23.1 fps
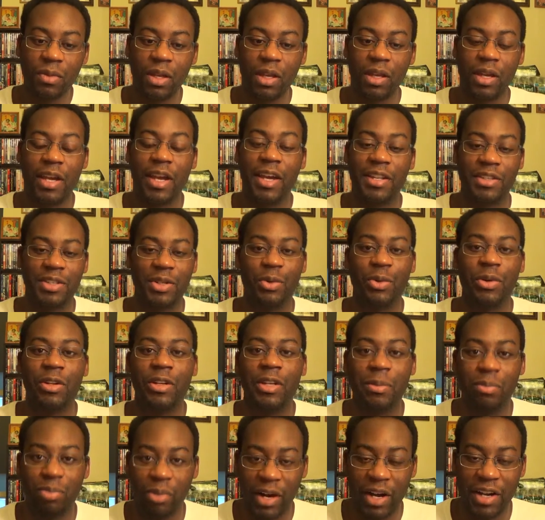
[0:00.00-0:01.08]
and to
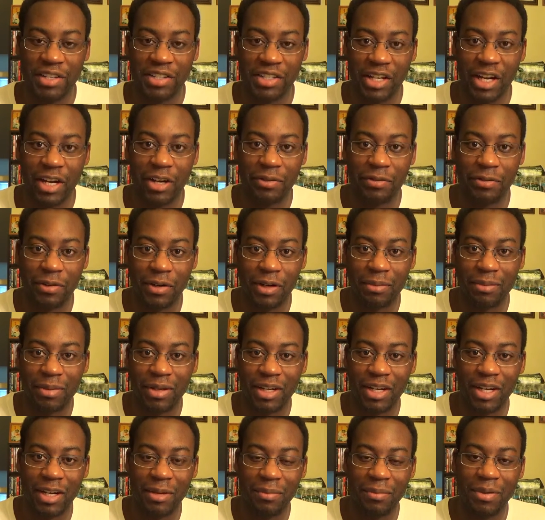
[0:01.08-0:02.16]
really branch out from
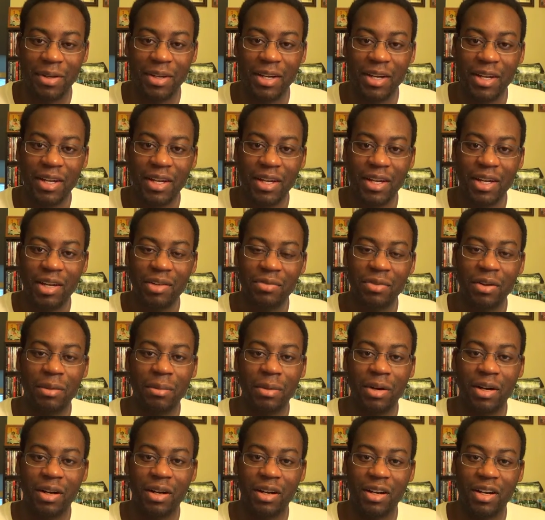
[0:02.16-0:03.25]

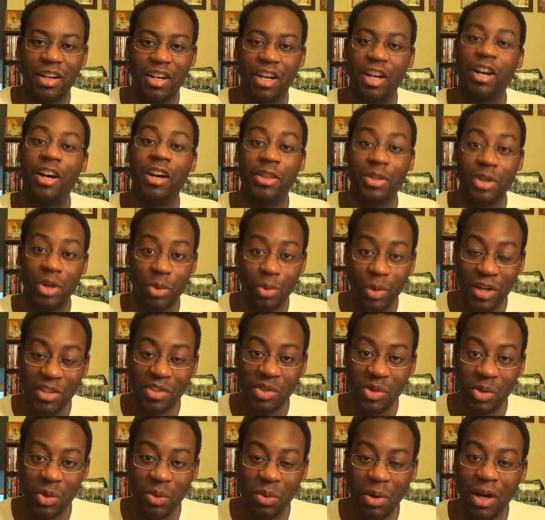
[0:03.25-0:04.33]
other
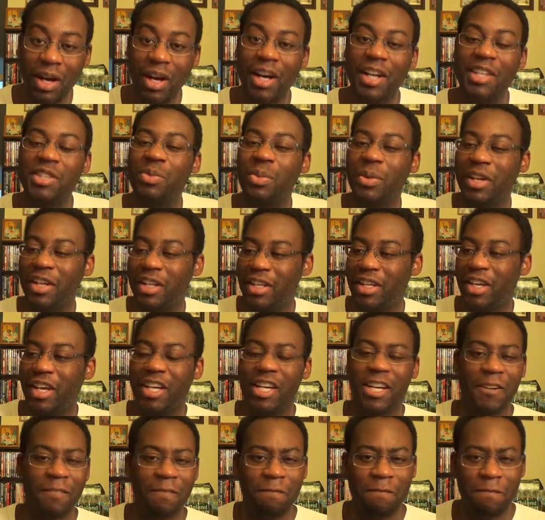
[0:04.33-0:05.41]
restaurants. We need to
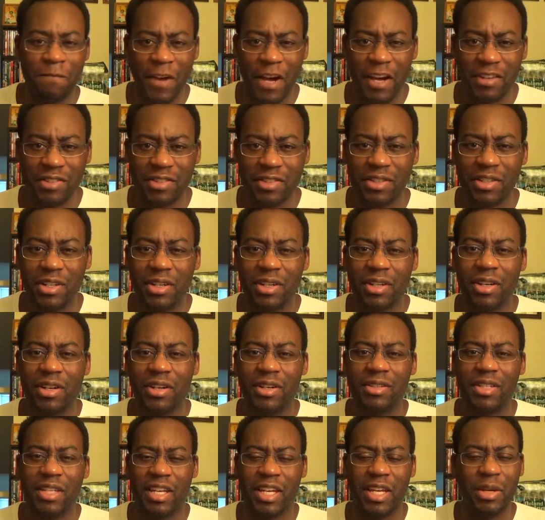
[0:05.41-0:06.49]
get
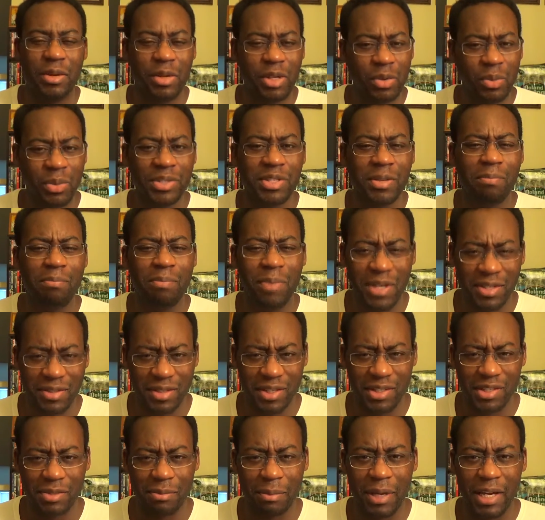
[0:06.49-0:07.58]
investors. He was a
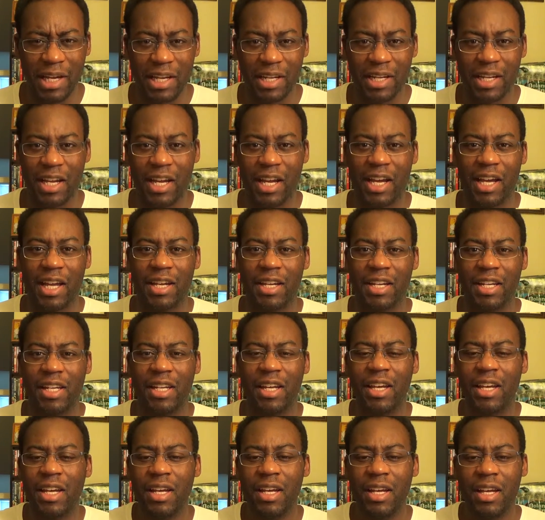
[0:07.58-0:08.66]
businessman, and
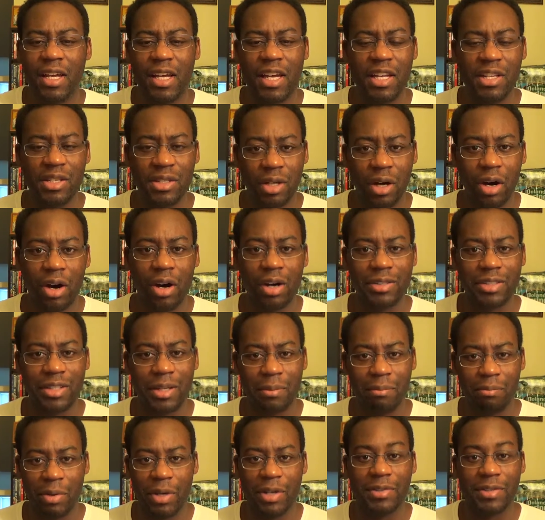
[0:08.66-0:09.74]
he
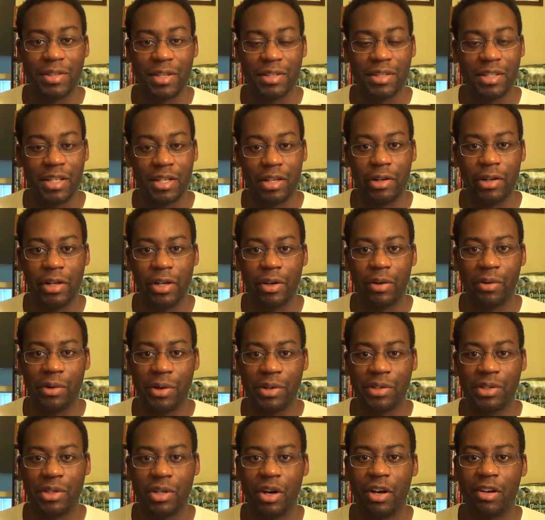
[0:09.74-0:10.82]
talked business. He
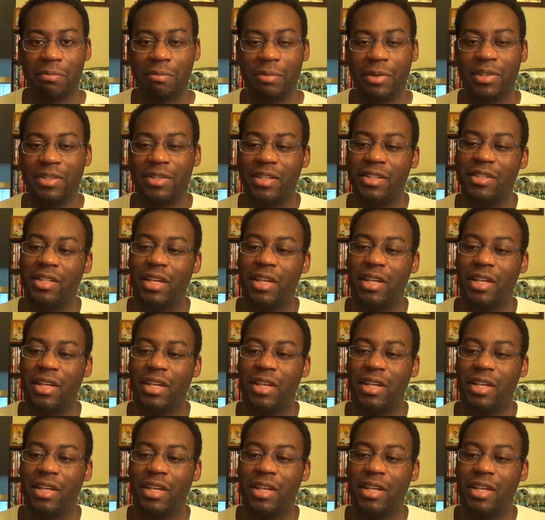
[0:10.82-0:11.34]
always talked business.